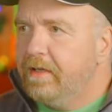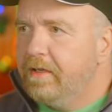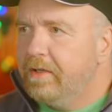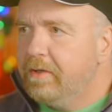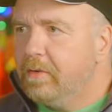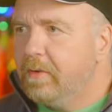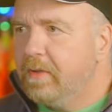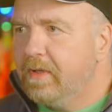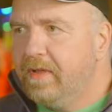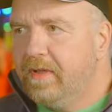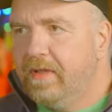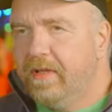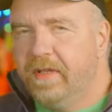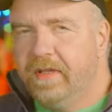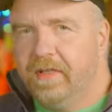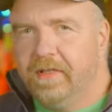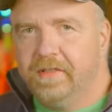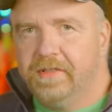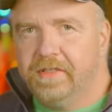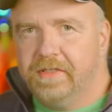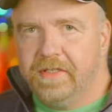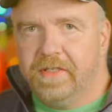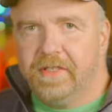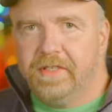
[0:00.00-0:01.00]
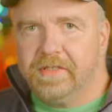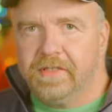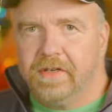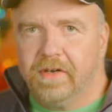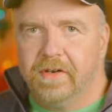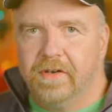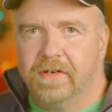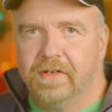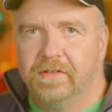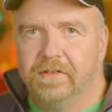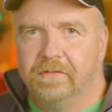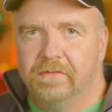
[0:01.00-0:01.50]
You can then
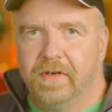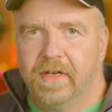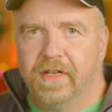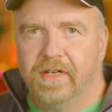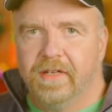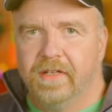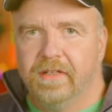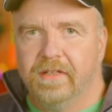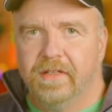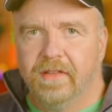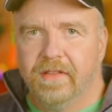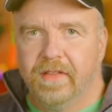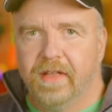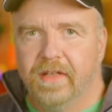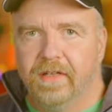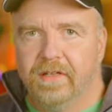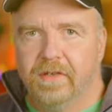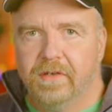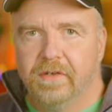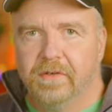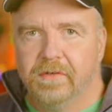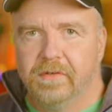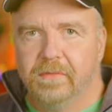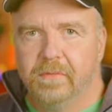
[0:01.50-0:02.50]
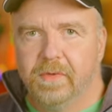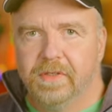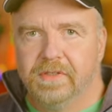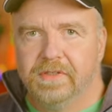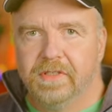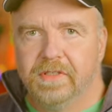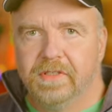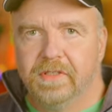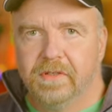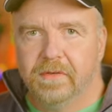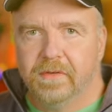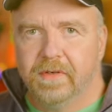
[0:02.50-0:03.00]
syscall right into that code once
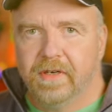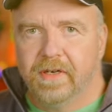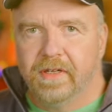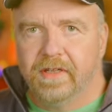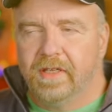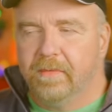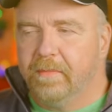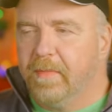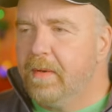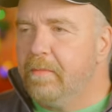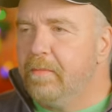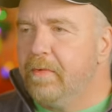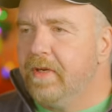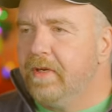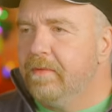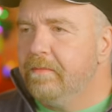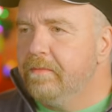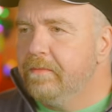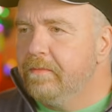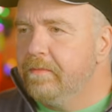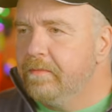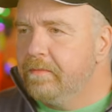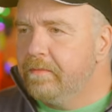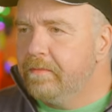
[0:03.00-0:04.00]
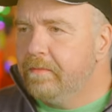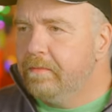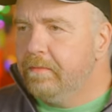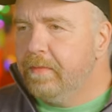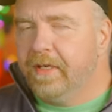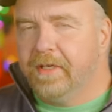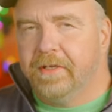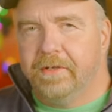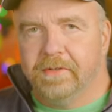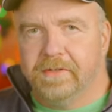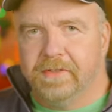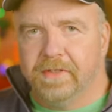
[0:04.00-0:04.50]
it's loaded into memory
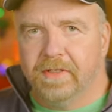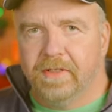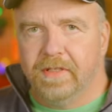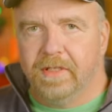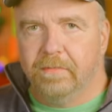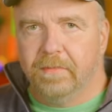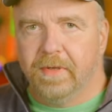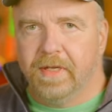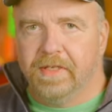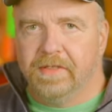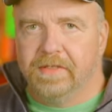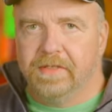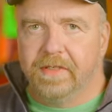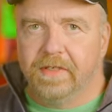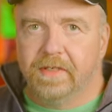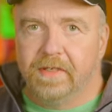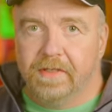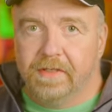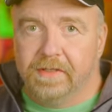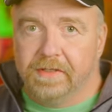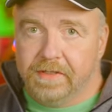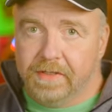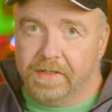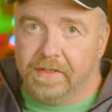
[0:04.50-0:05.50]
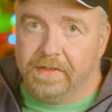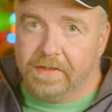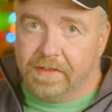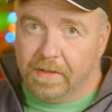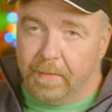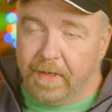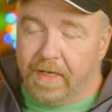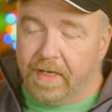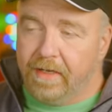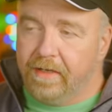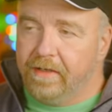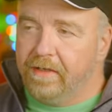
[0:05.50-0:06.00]
by using the basic sys
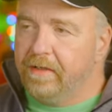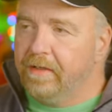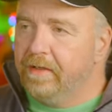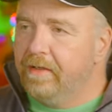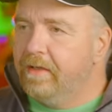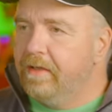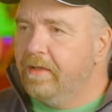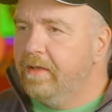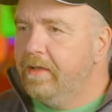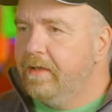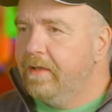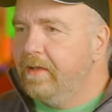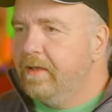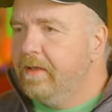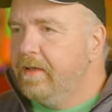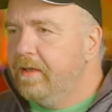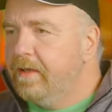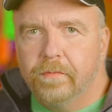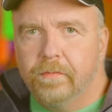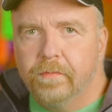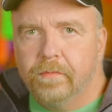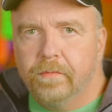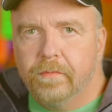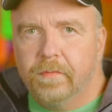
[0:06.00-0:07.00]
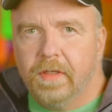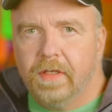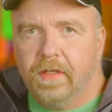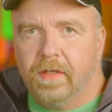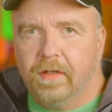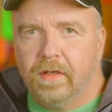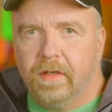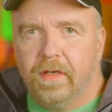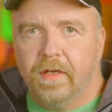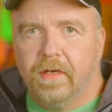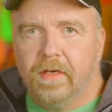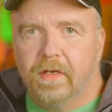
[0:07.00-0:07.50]
command.
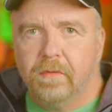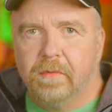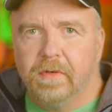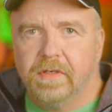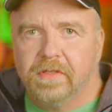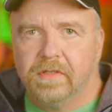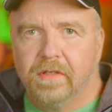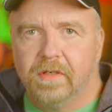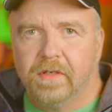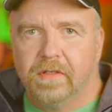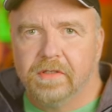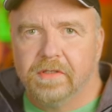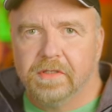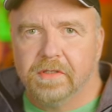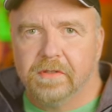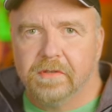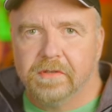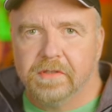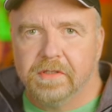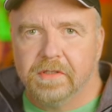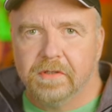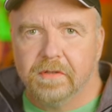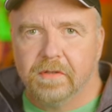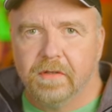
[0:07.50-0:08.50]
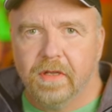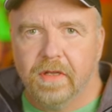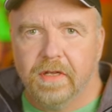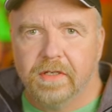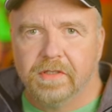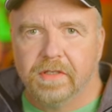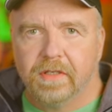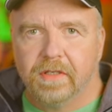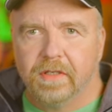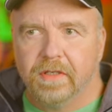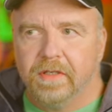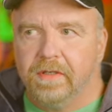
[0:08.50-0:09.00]
In here, we start at 00
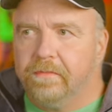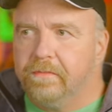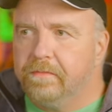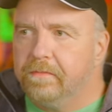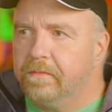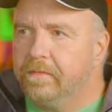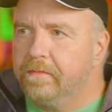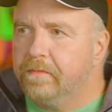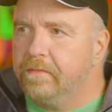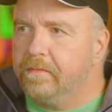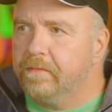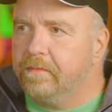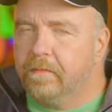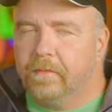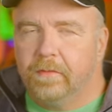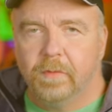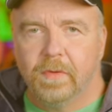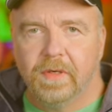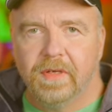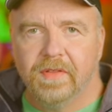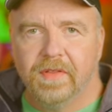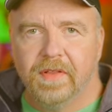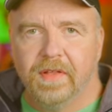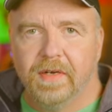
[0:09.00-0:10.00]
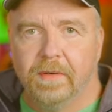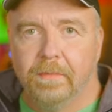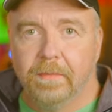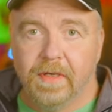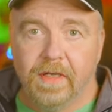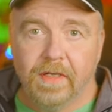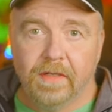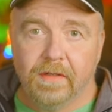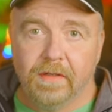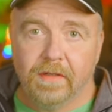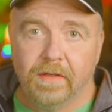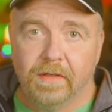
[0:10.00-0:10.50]
logically. We then
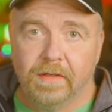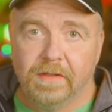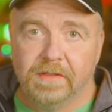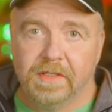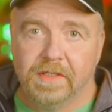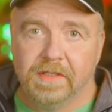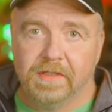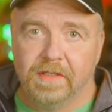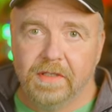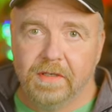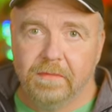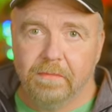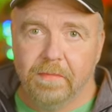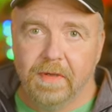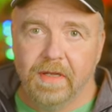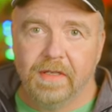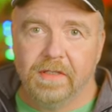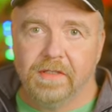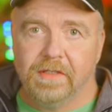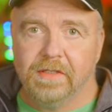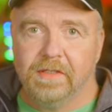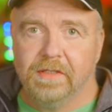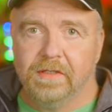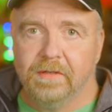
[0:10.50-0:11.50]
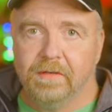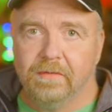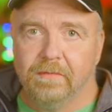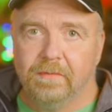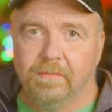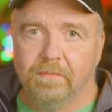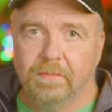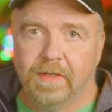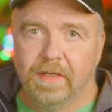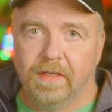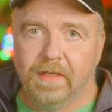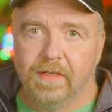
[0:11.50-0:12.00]
emit 16 bits,
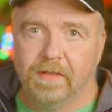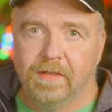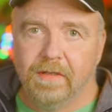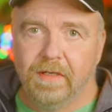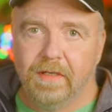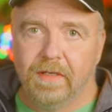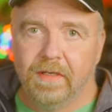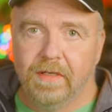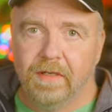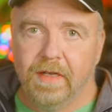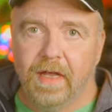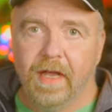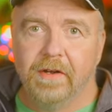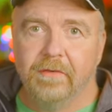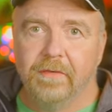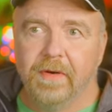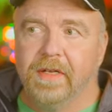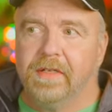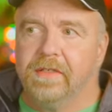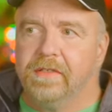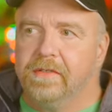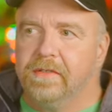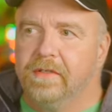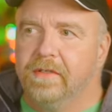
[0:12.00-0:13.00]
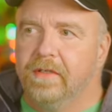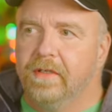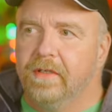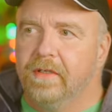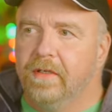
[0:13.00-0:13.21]
being the address.